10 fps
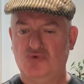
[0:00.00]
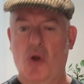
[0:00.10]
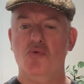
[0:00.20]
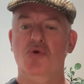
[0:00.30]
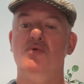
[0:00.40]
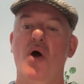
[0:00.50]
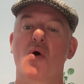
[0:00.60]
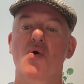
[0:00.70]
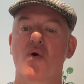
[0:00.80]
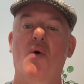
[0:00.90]
Don't you
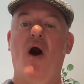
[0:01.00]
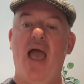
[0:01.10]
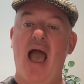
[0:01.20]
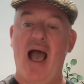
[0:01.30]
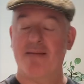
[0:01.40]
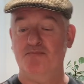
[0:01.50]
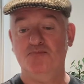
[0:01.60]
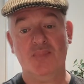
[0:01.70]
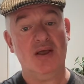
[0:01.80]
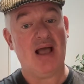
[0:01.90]
know who I am?